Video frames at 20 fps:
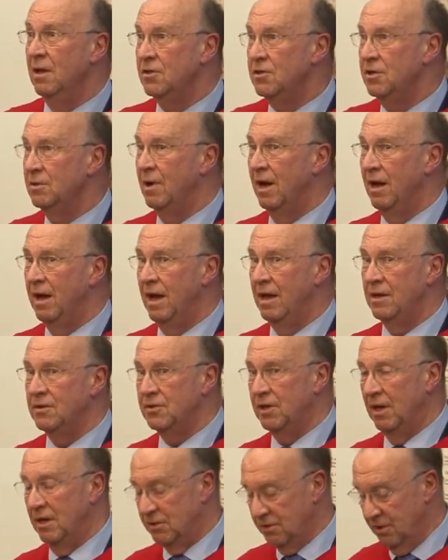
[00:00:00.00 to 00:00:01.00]
to our
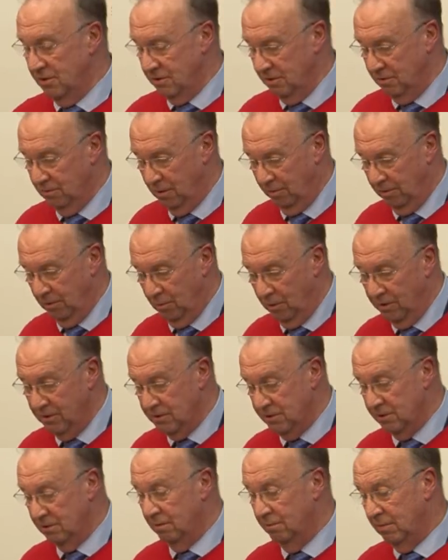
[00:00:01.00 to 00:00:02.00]
handsets to do what we want to
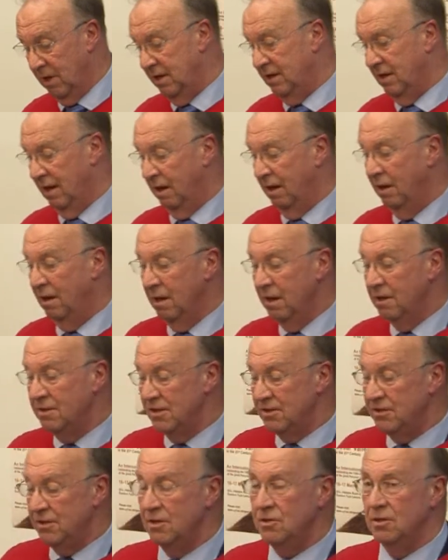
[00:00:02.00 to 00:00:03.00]
do and make our
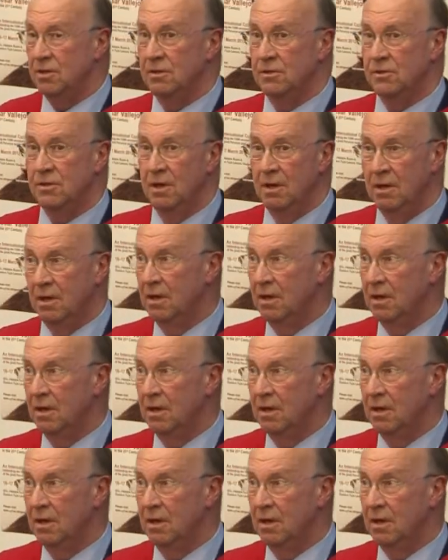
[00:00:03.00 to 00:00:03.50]
decisions